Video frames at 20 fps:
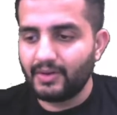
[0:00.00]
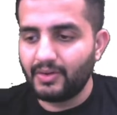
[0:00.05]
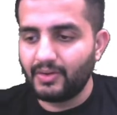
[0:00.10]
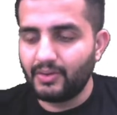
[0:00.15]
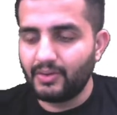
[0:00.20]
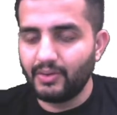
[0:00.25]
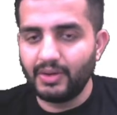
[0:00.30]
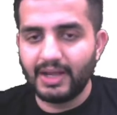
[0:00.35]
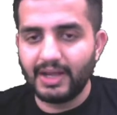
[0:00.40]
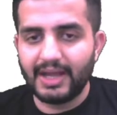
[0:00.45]

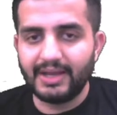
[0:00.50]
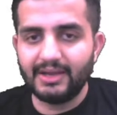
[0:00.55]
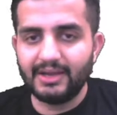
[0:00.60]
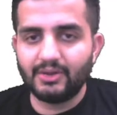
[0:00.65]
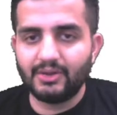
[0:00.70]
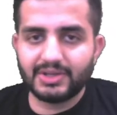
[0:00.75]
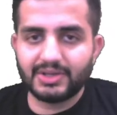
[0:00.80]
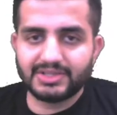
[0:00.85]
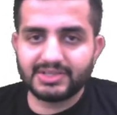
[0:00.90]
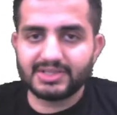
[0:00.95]
Cool. Any
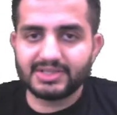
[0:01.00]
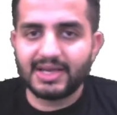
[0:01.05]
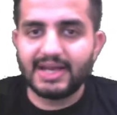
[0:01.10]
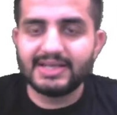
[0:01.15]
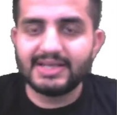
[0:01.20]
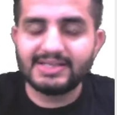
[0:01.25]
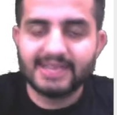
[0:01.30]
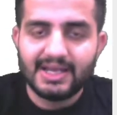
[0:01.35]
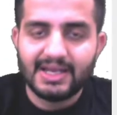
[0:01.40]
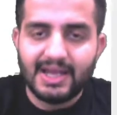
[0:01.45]
questions,
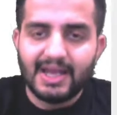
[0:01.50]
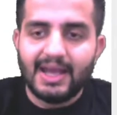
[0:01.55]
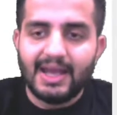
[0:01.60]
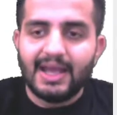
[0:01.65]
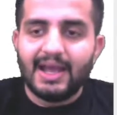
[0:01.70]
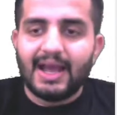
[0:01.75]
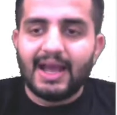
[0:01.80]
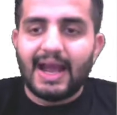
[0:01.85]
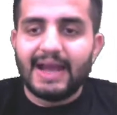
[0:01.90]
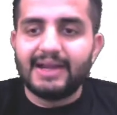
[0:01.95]
guys?
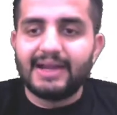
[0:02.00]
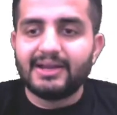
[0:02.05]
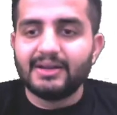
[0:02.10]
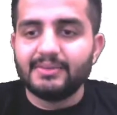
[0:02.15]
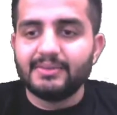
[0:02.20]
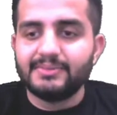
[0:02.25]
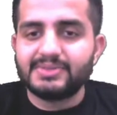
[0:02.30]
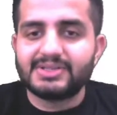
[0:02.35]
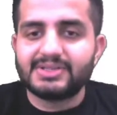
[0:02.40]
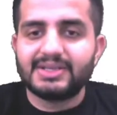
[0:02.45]

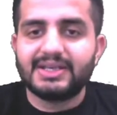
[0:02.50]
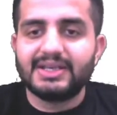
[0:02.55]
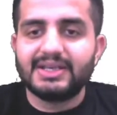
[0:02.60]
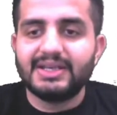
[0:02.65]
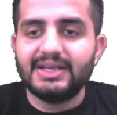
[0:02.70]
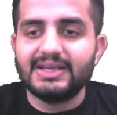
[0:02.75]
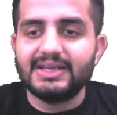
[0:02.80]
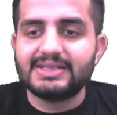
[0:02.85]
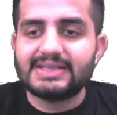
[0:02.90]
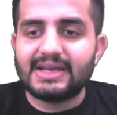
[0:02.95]
Items,
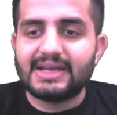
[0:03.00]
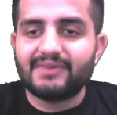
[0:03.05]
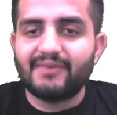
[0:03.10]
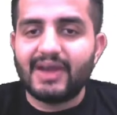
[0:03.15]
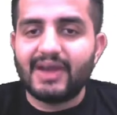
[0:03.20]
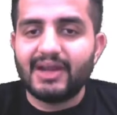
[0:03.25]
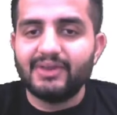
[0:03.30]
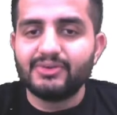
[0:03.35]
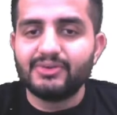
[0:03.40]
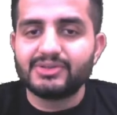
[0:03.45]
keys, and
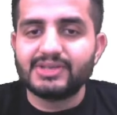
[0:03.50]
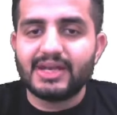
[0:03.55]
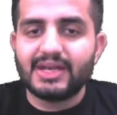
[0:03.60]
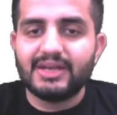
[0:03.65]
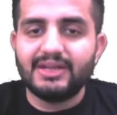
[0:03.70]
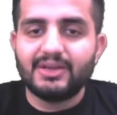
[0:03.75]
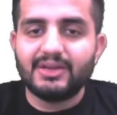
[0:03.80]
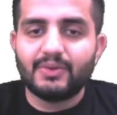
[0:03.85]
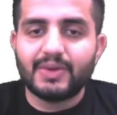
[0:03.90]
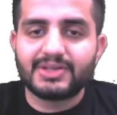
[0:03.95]
values.
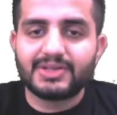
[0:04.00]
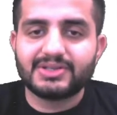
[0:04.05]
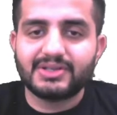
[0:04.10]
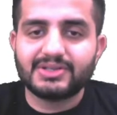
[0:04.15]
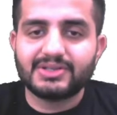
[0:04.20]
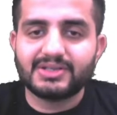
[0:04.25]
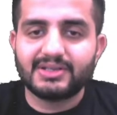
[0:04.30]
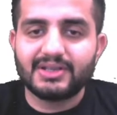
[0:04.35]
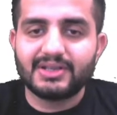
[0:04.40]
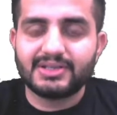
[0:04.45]
Any
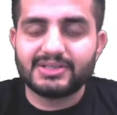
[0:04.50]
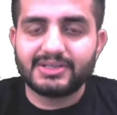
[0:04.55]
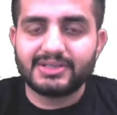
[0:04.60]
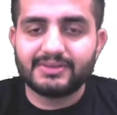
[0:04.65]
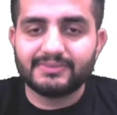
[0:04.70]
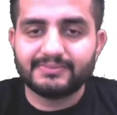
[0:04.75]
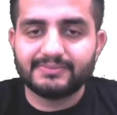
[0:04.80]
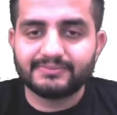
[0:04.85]
questions in this?